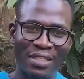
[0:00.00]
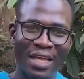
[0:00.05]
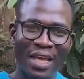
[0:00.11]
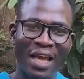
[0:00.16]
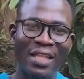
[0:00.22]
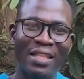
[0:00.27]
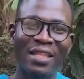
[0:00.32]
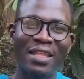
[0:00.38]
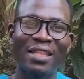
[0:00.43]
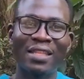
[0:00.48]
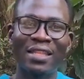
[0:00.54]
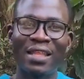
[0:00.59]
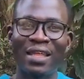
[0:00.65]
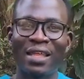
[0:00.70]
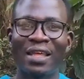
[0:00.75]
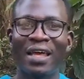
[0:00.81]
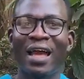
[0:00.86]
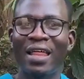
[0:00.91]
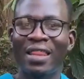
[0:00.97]
and then the
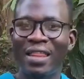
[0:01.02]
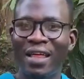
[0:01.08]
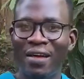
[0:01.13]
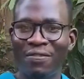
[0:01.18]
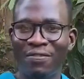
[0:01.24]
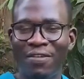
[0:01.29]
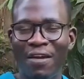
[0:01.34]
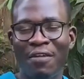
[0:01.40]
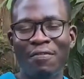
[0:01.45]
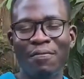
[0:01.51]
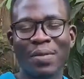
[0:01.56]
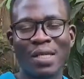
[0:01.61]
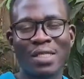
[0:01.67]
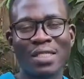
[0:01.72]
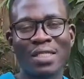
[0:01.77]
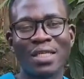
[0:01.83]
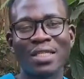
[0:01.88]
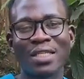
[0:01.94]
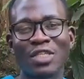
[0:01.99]
other
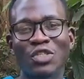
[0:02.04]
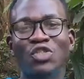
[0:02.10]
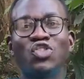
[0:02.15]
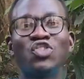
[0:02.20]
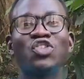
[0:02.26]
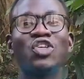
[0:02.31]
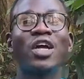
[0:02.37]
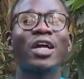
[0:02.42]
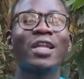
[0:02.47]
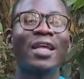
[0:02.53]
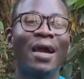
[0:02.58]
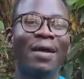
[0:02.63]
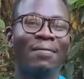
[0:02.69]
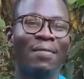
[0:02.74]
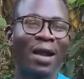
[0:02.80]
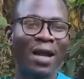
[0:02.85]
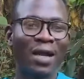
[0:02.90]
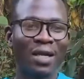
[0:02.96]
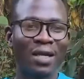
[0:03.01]
5% is shared
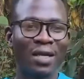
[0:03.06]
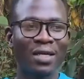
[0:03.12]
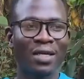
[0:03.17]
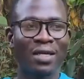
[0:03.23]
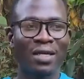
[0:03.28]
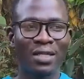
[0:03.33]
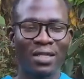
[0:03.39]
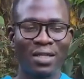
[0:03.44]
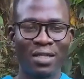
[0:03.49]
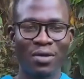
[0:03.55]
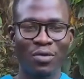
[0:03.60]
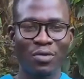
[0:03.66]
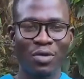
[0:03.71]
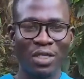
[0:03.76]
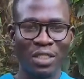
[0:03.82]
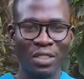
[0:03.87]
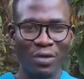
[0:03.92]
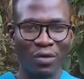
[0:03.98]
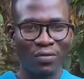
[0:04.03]
among the
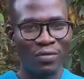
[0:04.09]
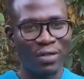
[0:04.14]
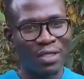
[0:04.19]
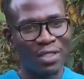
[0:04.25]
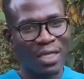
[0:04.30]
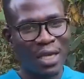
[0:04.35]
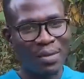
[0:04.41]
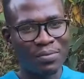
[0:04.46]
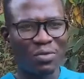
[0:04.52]
rest of the types.